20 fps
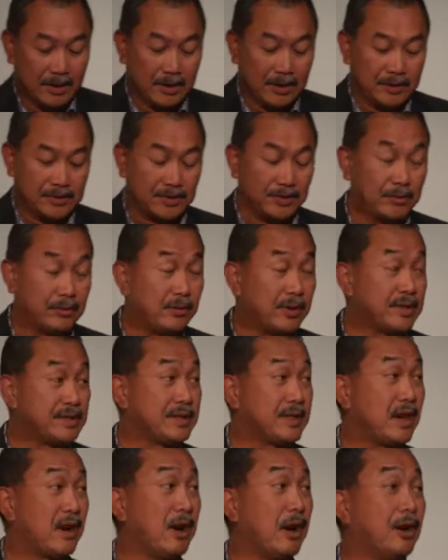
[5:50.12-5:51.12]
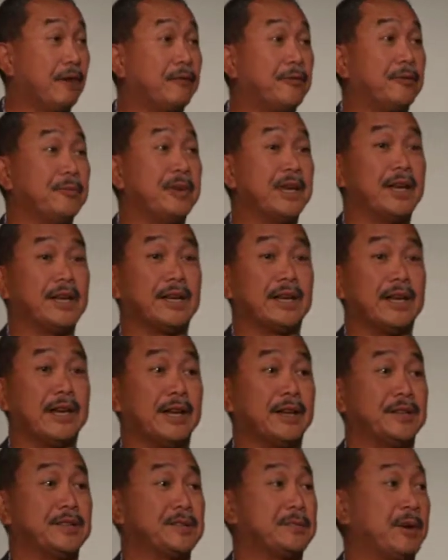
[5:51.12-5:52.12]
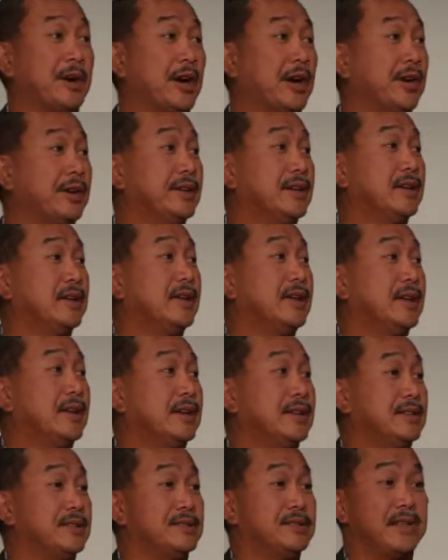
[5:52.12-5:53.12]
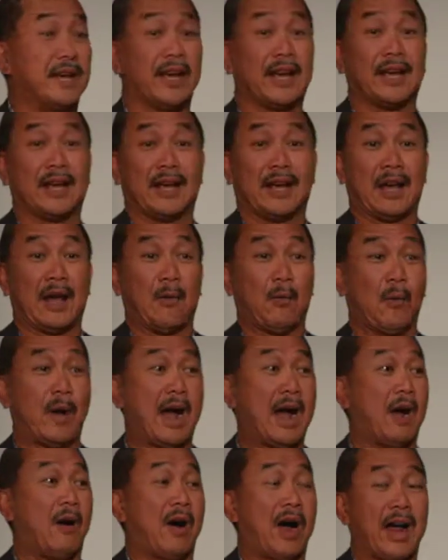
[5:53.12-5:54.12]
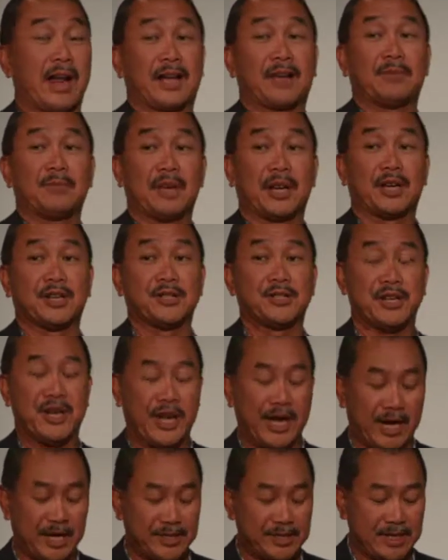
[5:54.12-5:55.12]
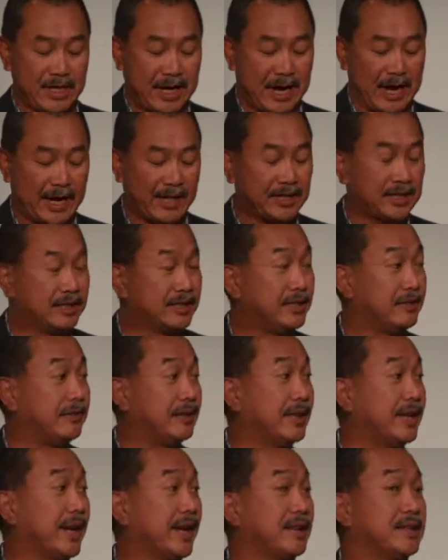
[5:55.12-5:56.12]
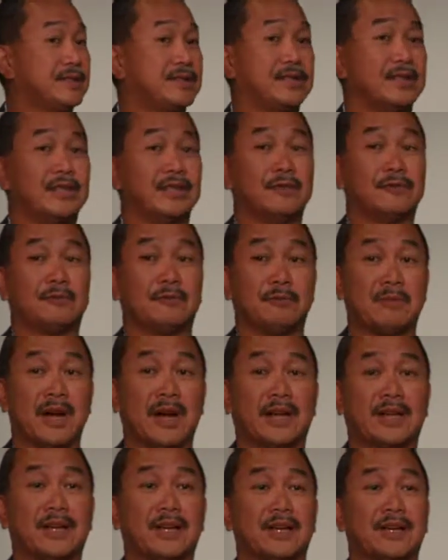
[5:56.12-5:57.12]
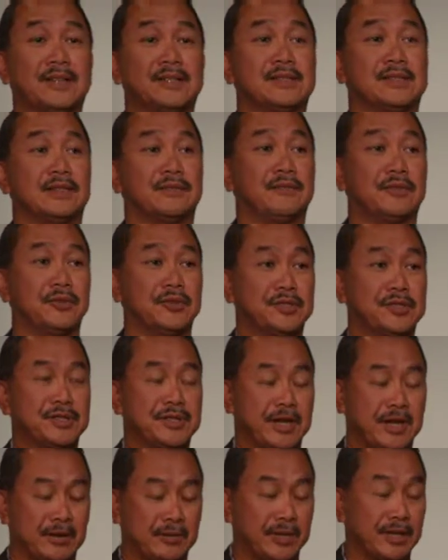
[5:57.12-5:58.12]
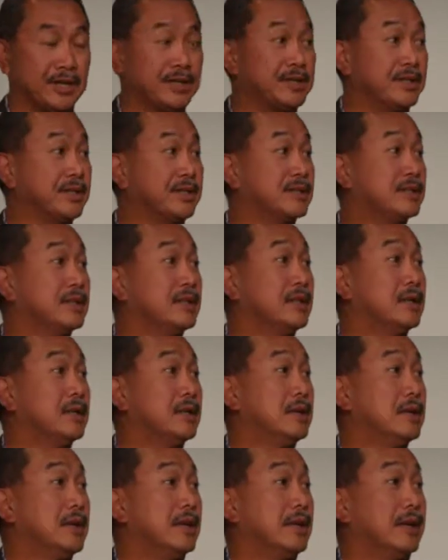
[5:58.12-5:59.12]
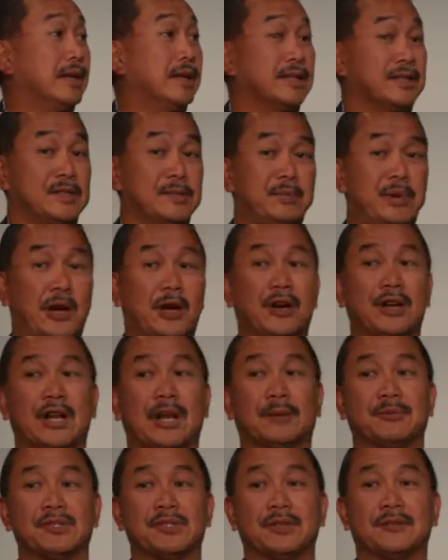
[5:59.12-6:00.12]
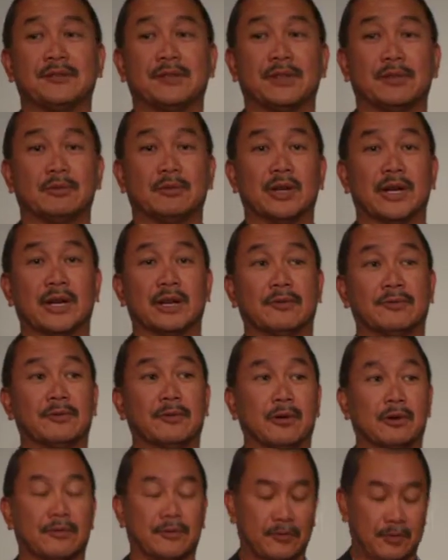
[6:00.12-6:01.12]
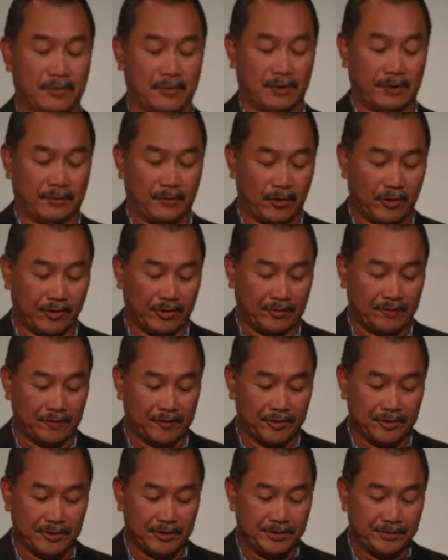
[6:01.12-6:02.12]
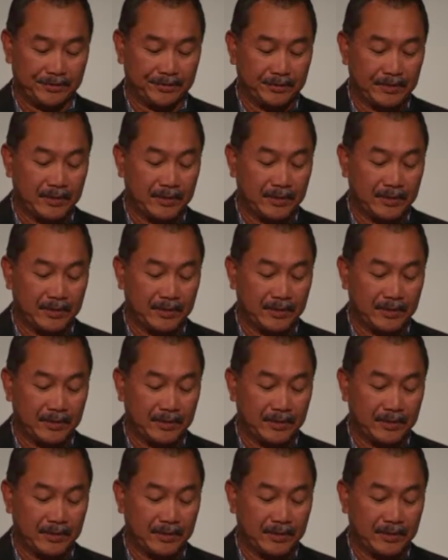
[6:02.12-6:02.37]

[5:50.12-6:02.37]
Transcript: So it wasn't hard for me to get inspired to say, wow, I can make a change. I can leave a legacy for my kids and future generations in this paradigm-shifting way of growing food.